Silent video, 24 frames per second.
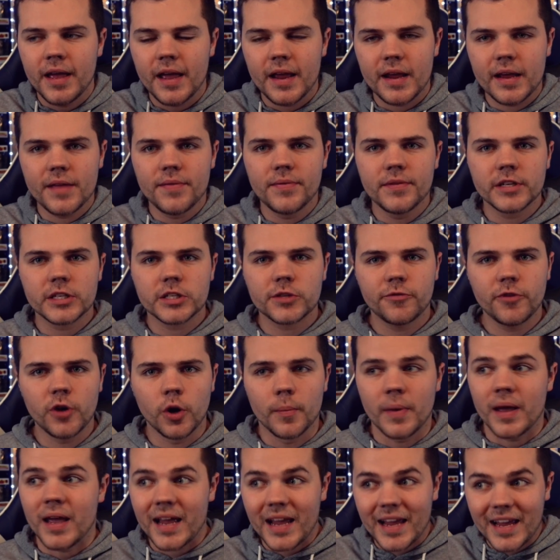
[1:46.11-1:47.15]
in this film.
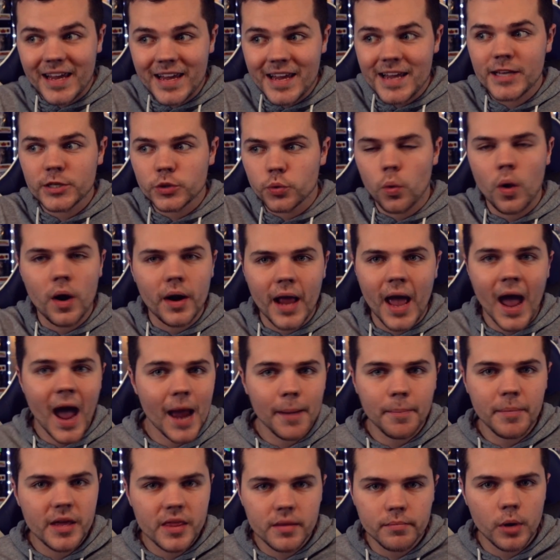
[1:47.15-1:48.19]
He's what had
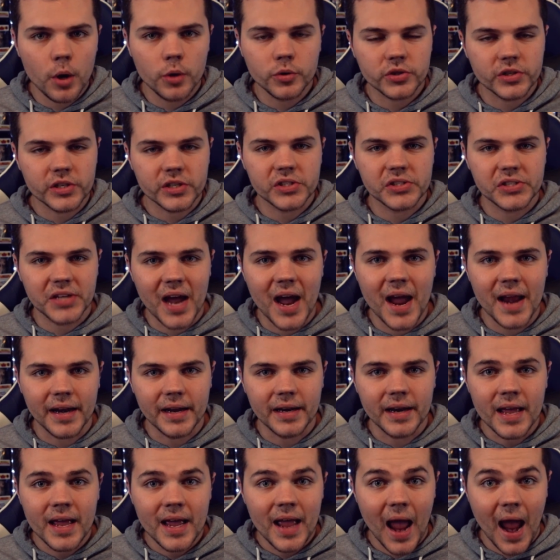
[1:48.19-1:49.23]
me the most excited,
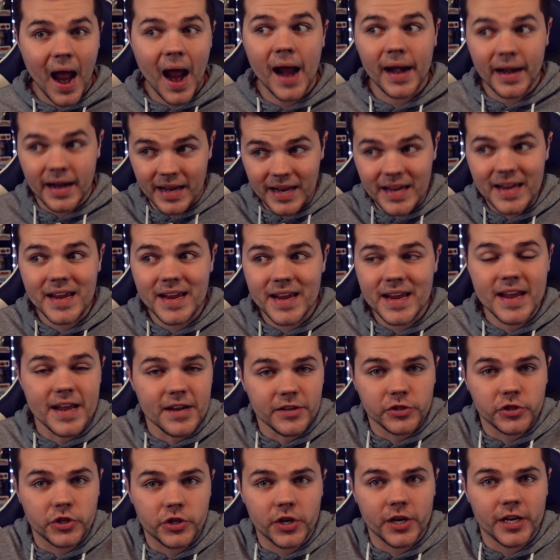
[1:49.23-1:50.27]
and he
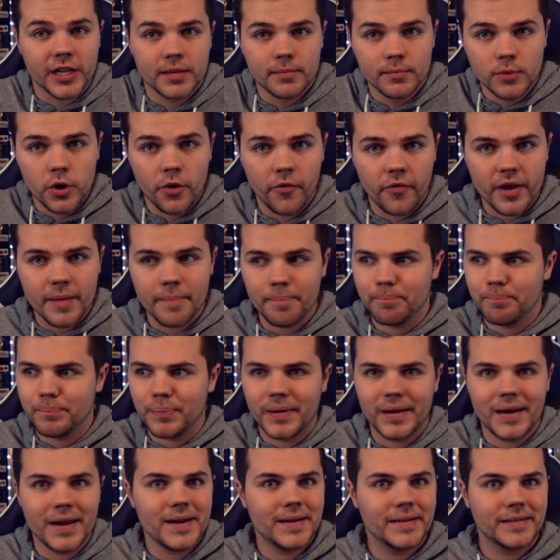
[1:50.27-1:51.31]
is good in the movie,
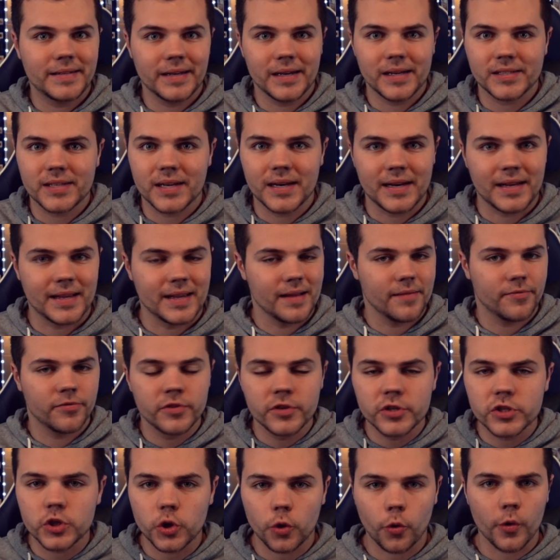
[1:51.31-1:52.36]
but he doesn't get the
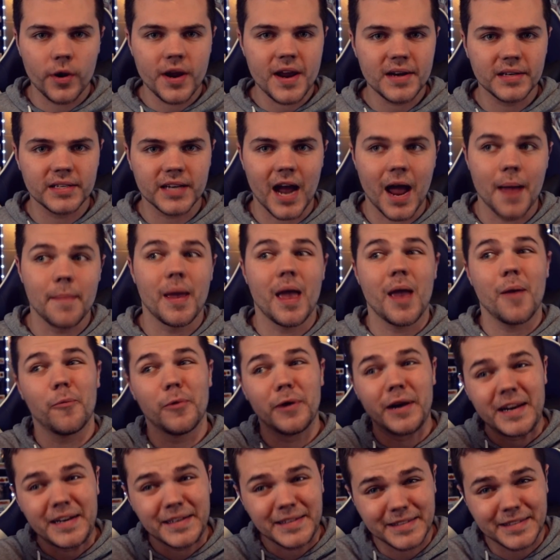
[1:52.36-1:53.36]
screen time. And when he